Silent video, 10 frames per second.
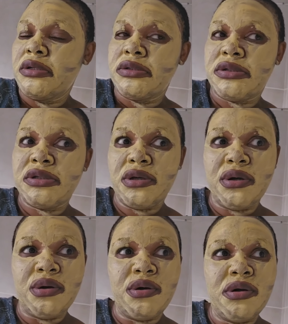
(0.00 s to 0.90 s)

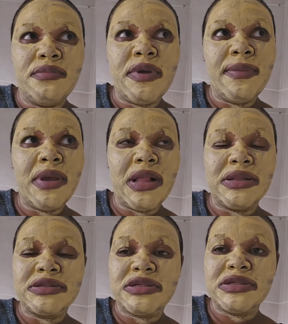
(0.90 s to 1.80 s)
So maybe
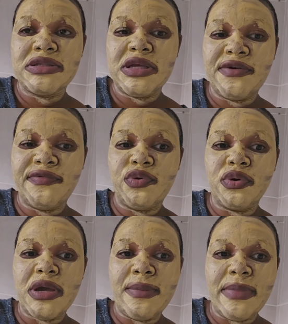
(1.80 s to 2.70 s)
I'll just have
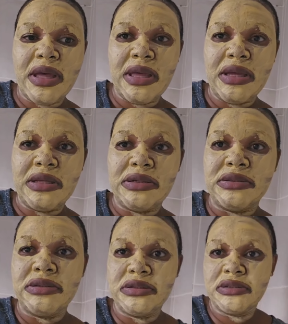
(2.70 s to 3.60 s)
cucumber
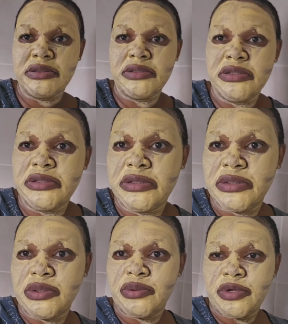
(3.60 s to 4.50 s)
and
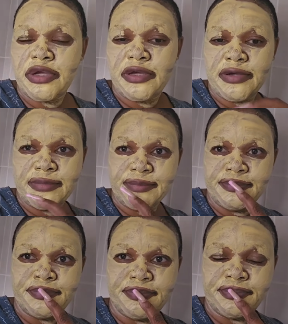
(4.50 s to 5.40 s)

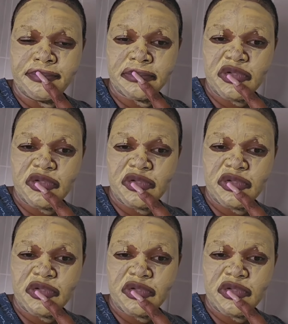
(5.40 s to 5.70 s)
um